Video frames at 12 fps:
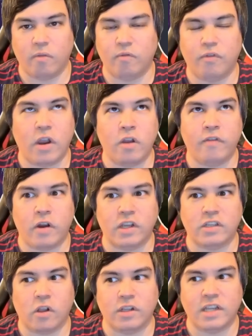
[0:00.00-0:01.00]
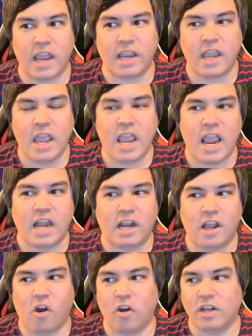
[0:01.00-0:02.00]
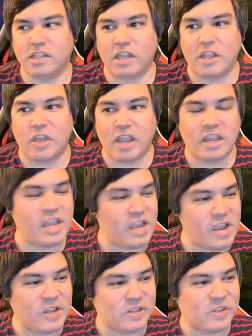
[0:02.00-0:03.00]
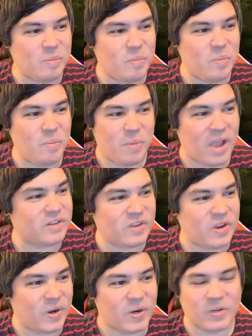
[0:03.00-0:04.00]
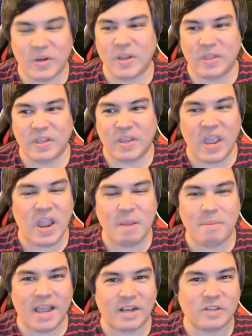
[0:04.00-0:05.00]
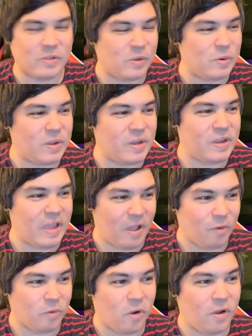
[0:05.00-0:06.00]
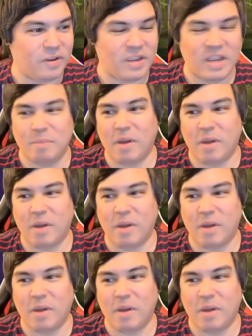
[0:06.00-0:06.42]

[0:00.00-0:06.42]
Very, very solid tank, and I honestly think he is the best character in the game, excluding Elrond, in my